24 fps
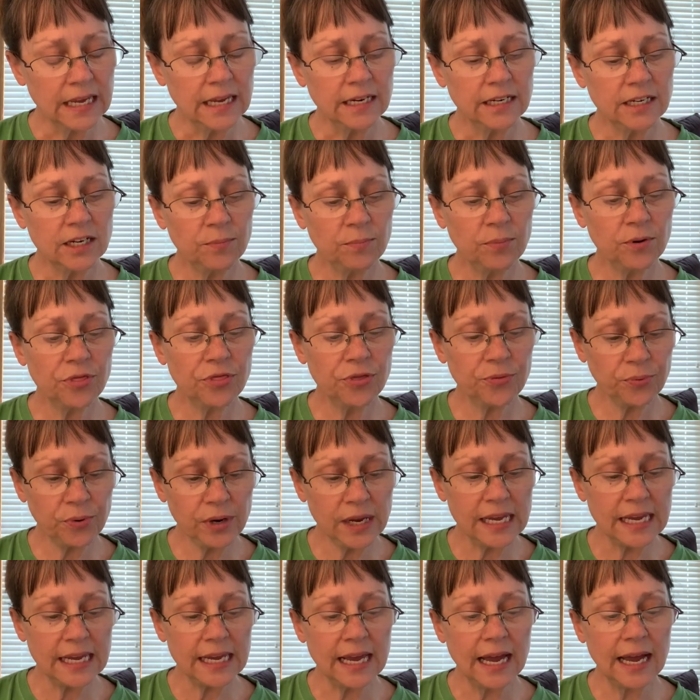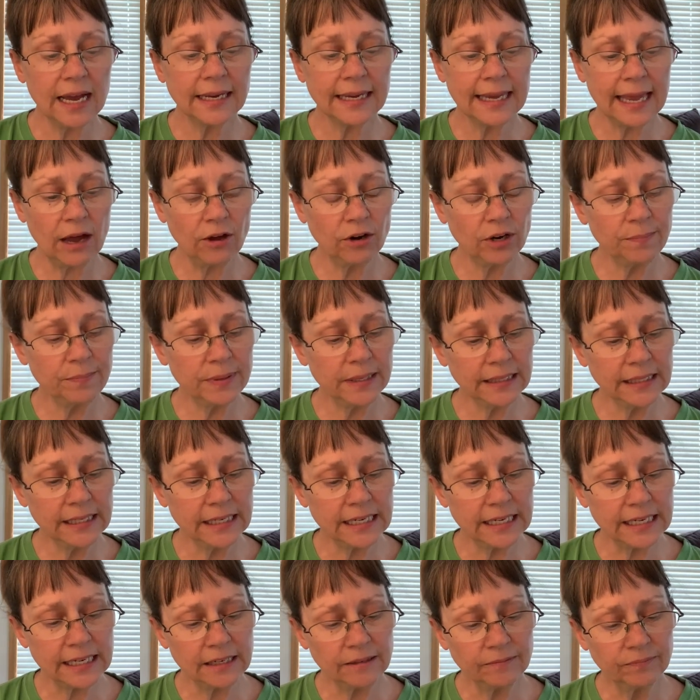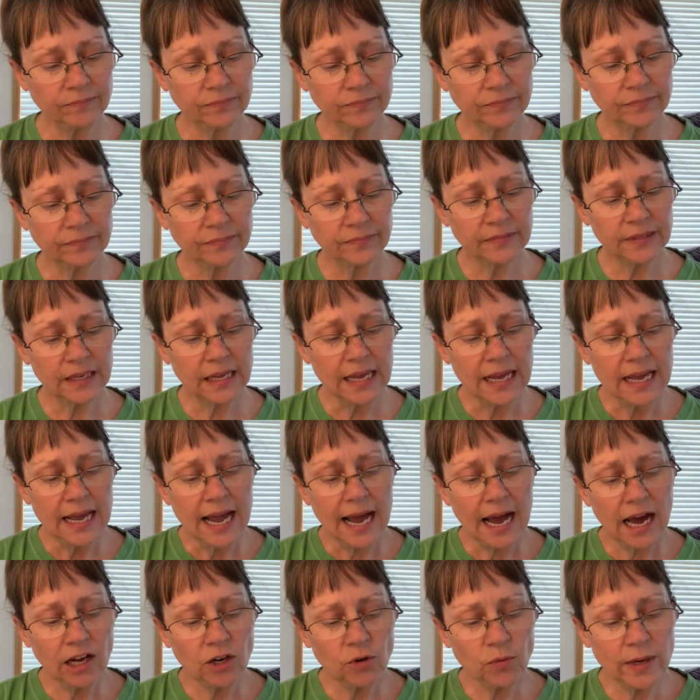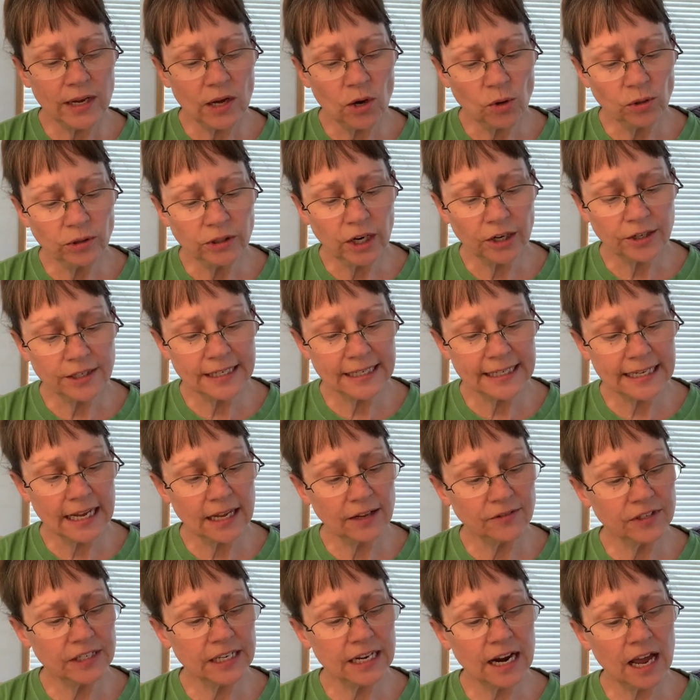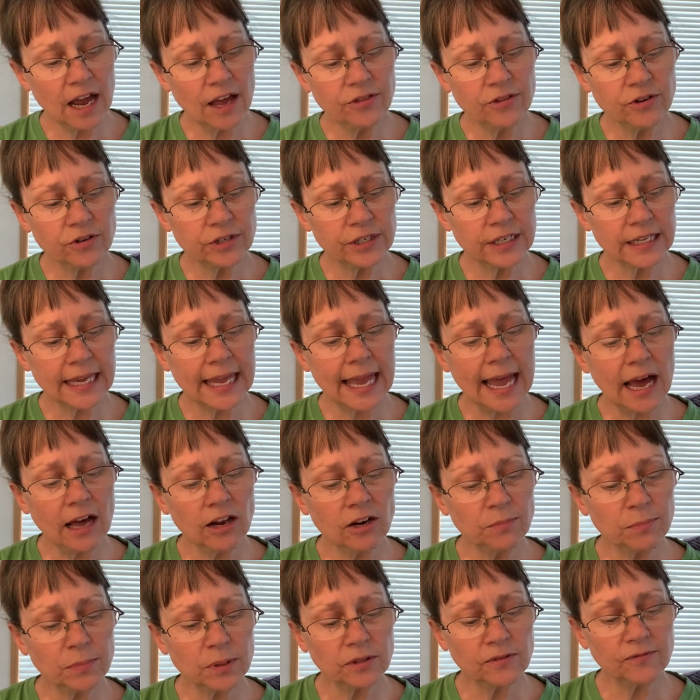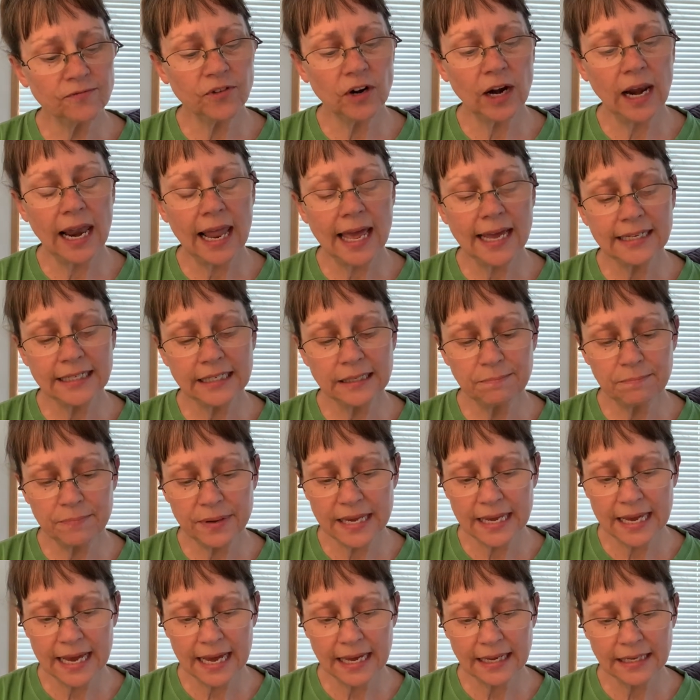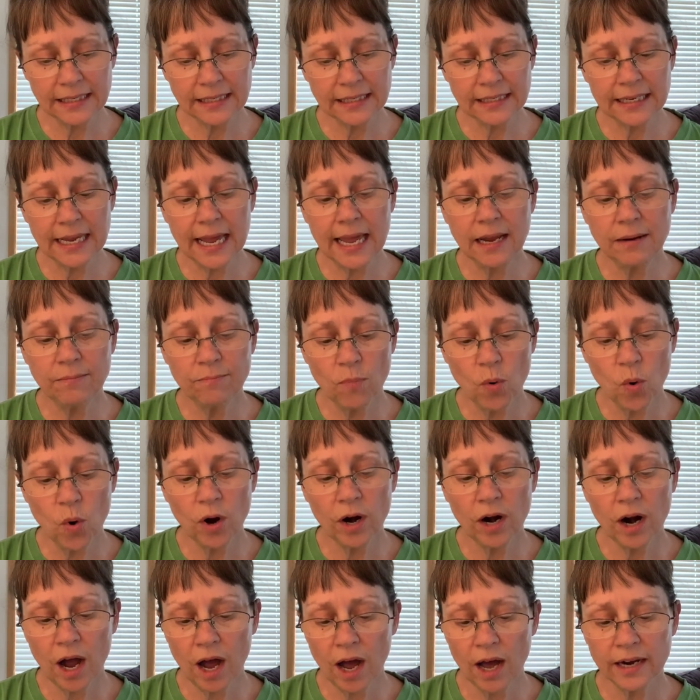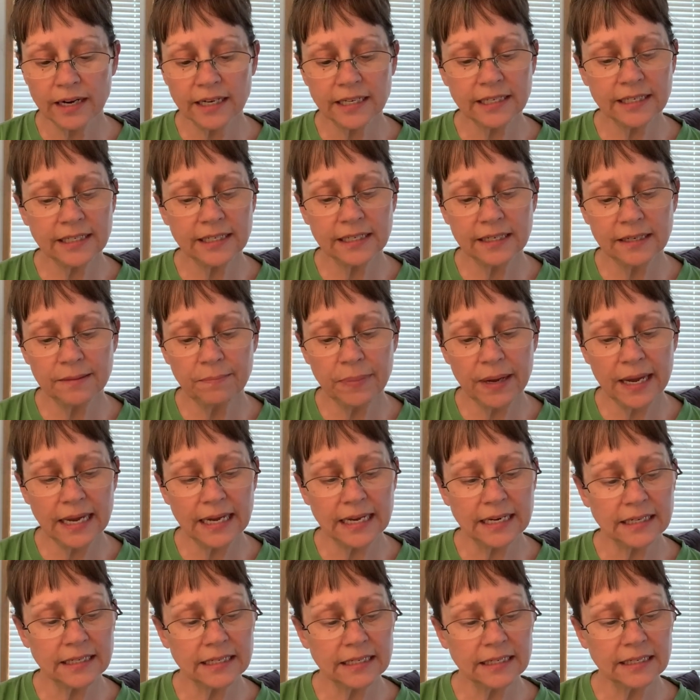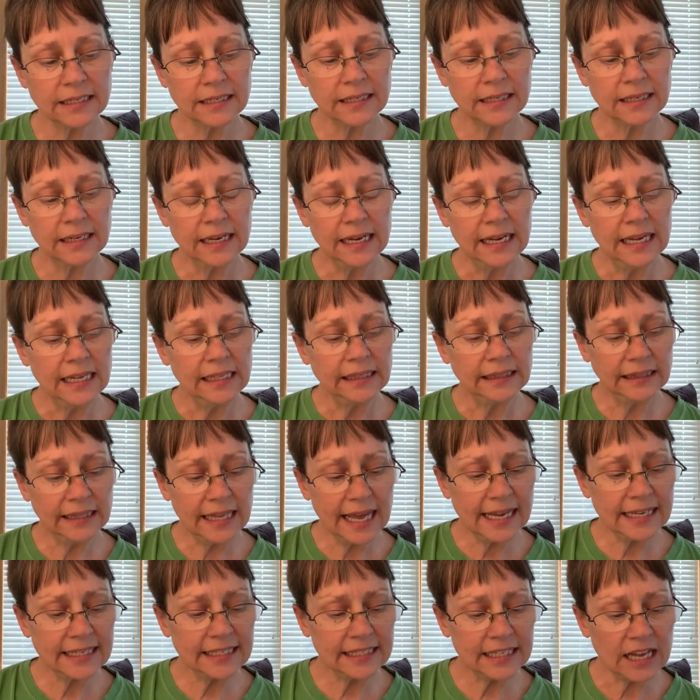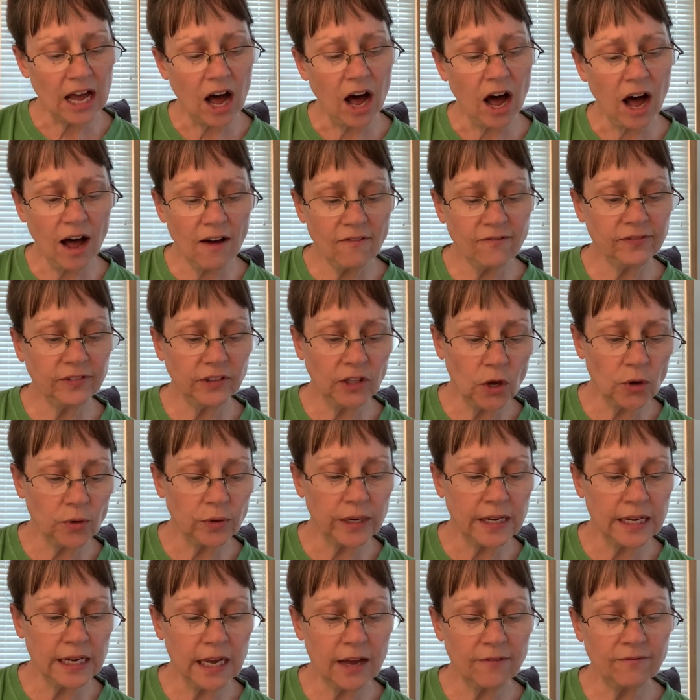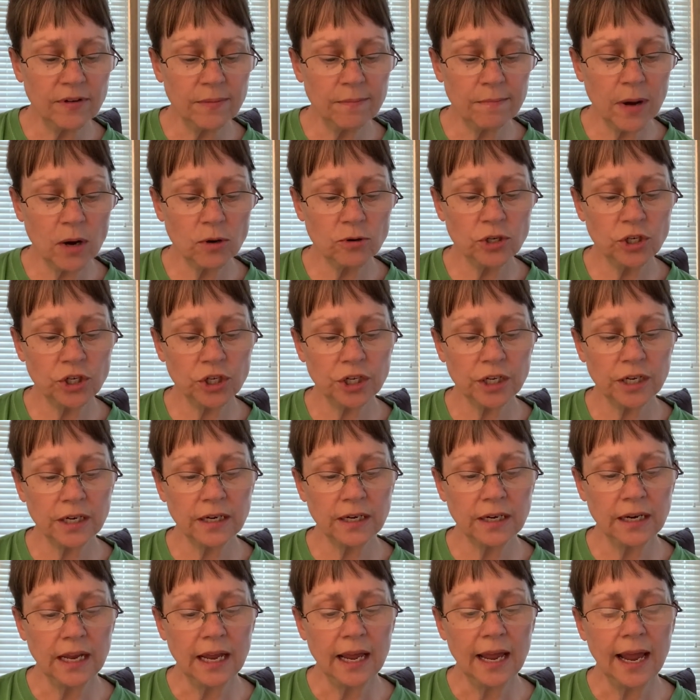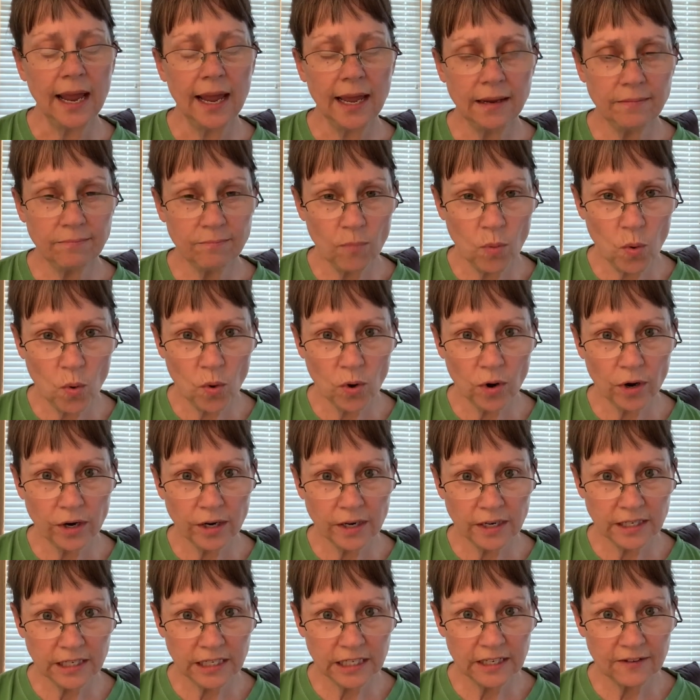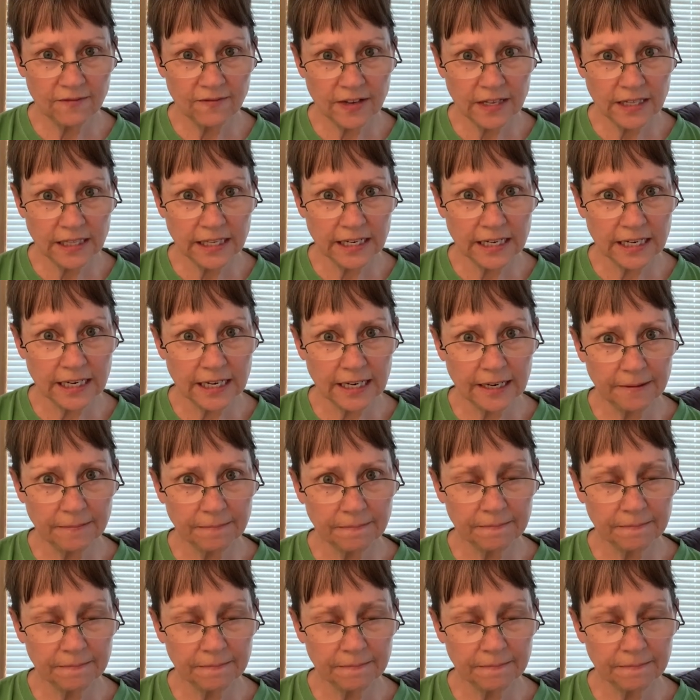Number three, accountability. How do we hold ourselves and others accountable for less BS and more honest debate? Less offloading of emotion and more civility.